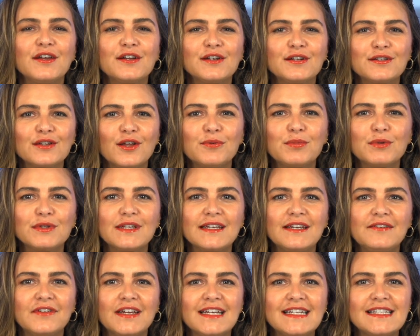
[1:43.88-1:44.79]
Global
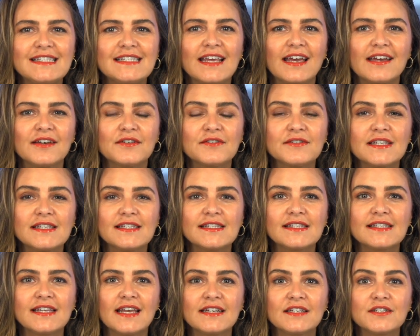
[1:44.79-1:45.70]
EV sales are
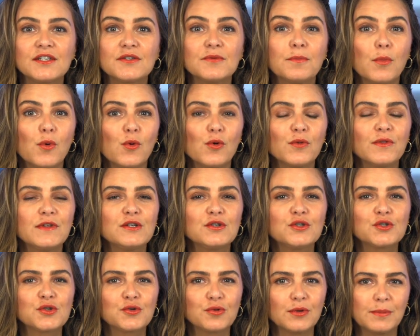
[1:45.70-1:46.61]
set to more than
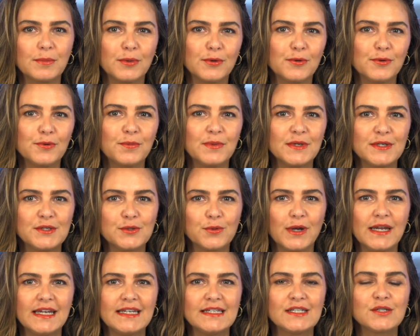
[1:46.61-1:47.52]
triple
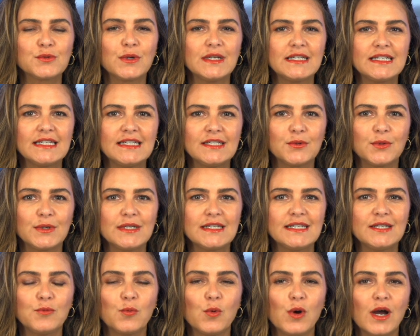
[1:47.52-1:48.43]
between
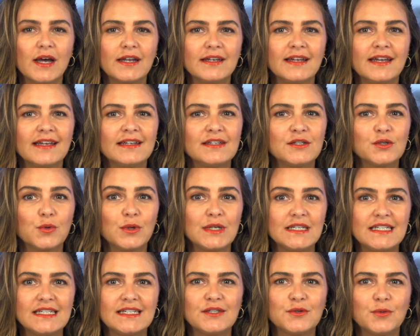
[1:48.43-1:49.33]
2021 and
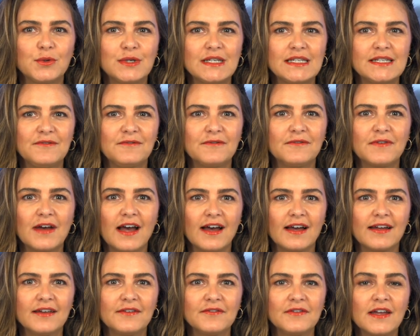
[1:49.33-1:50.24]

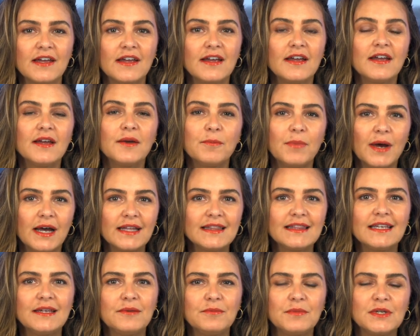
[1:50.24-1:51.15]
2025, but
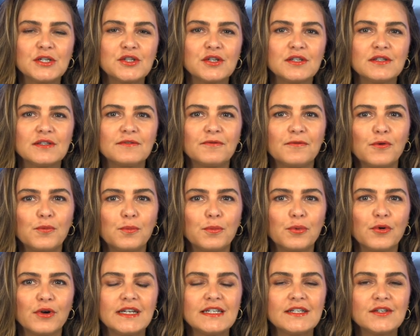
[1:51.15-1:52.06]
the emissions
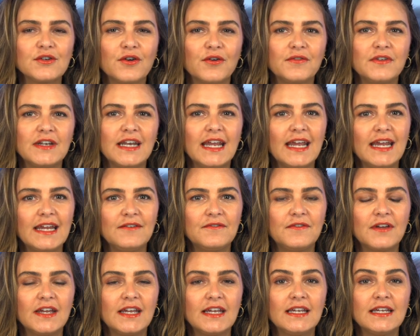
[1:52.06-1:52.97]
footprint of an
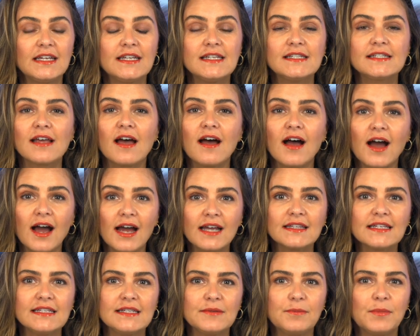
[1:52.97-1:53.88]
EV is
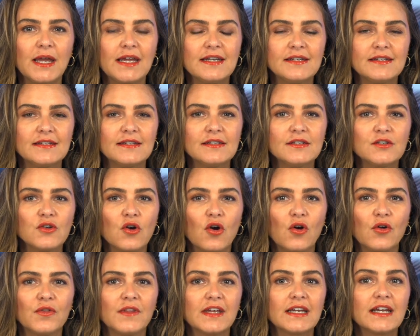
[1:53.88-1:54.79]
highly dependent
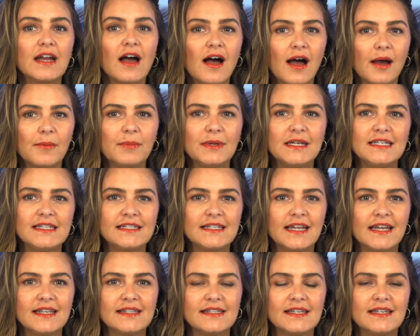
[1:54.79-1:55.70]
on the carbon
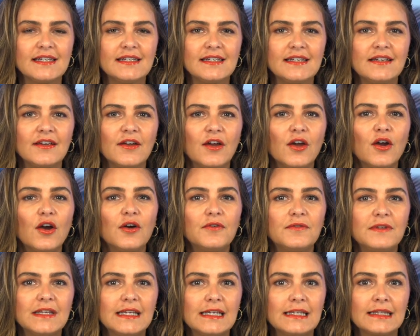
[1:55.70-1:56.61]
intensity of
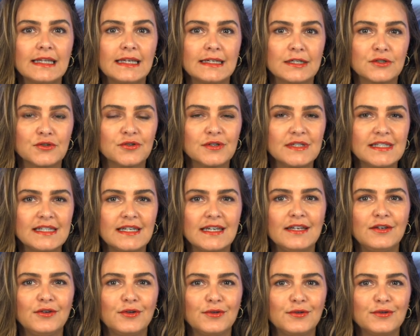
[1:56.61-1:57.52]
the electricity
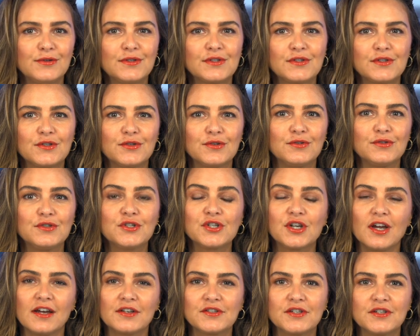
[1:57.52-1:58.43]
used to
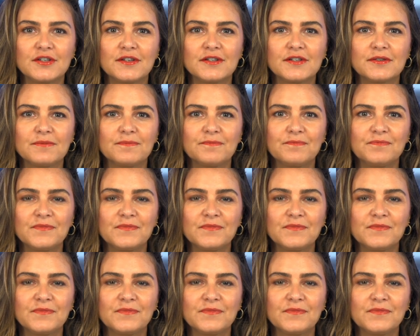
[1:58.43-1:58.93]
charge it.